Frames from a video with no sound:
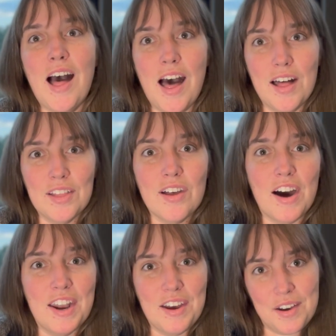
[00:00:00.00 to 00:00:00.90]
a
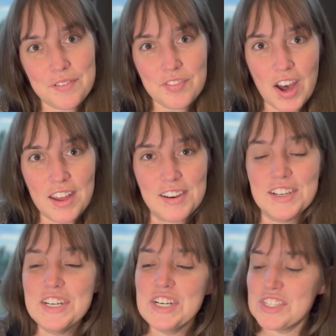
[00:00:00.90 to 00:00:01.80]
lot of fun.
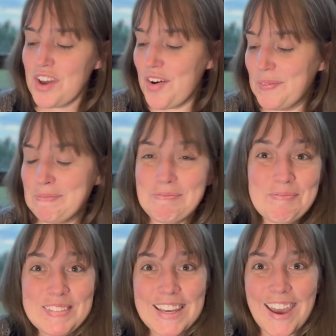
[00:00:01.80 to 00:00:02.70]
So
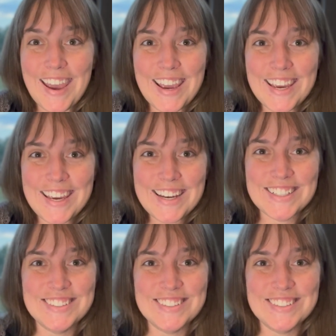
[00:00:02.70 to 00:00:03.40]
hey.